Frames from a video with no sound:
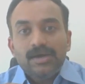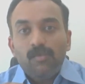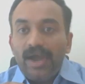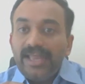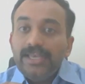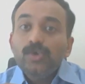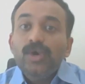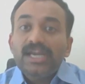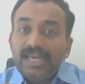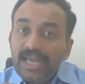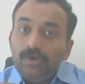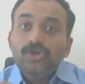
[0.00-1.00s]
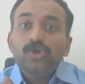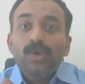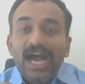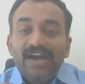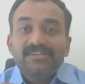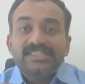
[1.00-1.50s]
while you are allowed to
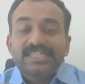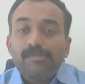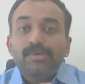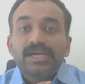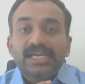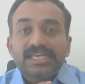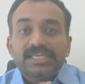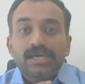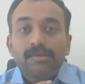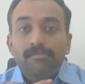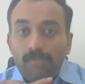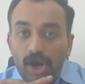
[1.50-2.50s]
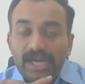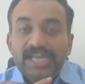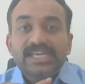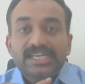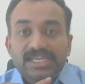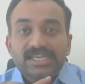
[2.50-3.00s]
have a separate
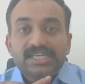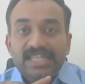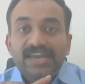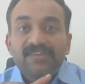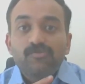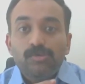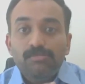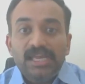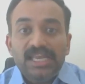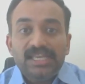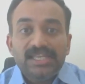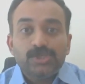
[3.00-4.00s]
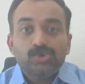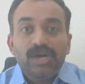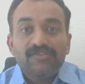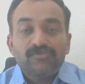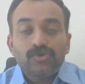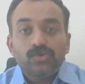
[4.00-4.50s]
monitor, that would mean that you
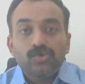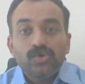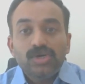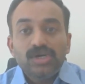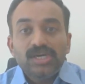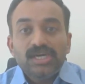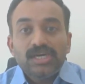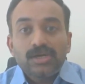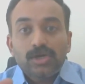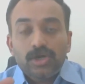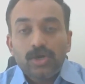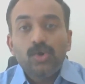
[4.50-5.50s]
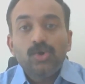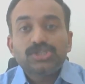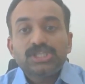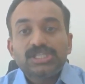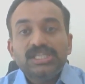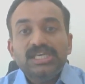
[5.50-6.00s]
have to
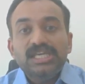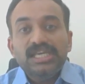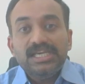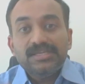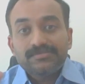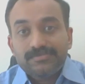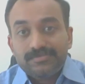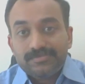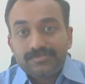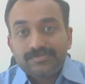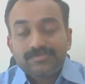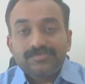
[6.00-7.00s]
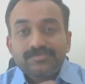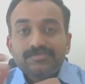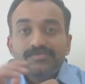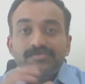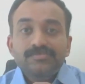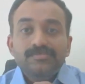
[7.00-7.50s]
close the
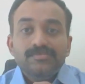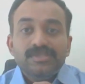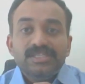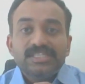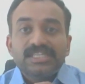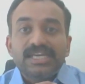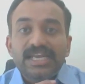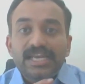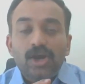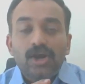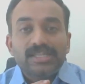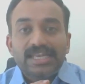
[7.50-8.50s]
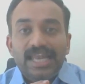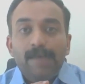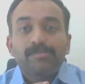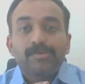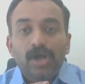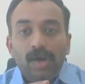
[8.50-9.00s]
screen on the
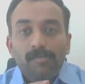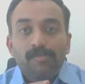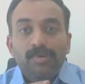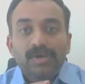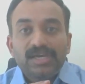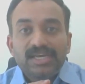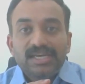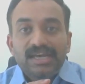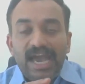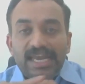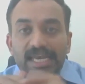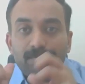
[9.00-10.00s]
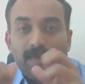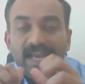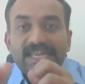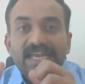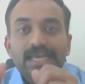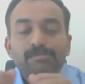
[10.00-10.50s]
laptop and it
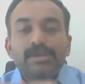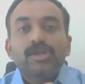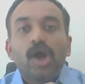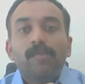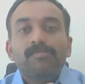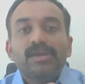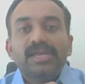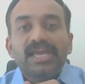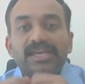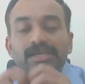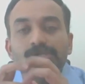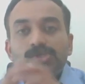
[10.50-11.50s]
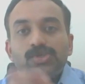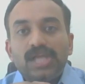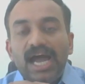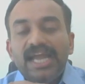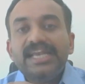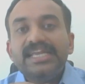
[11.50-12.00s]
might get a bit complicated. So
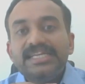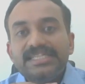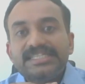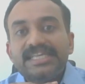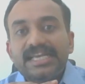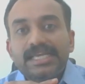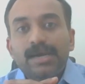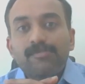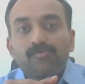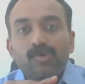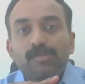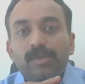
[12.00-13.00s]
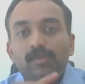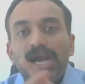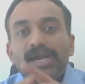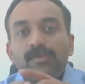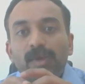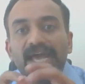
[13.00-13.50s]
the ideal setup would be
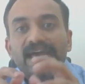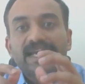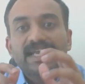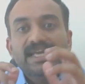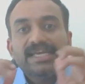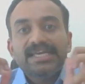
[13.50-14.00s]
one where